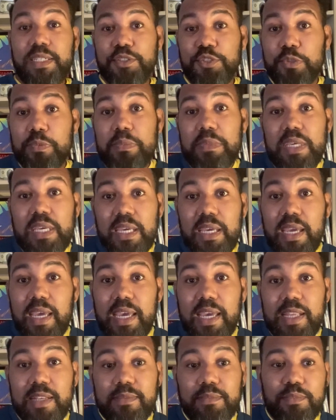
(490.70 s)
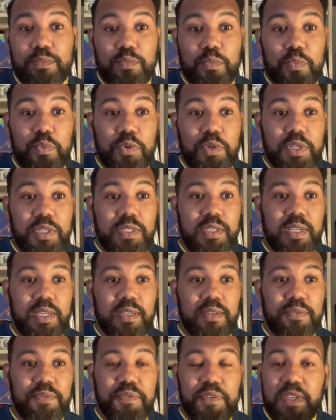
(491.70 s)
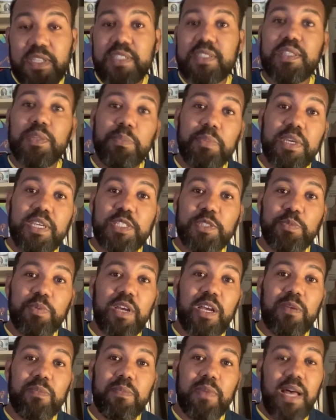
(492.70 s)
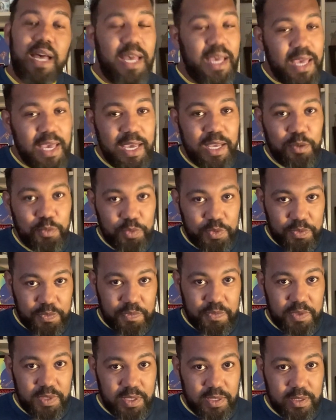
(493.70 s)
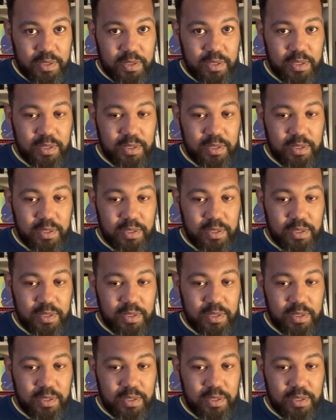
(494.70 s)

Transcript: to me, it would fix the biggest problem I had with Finn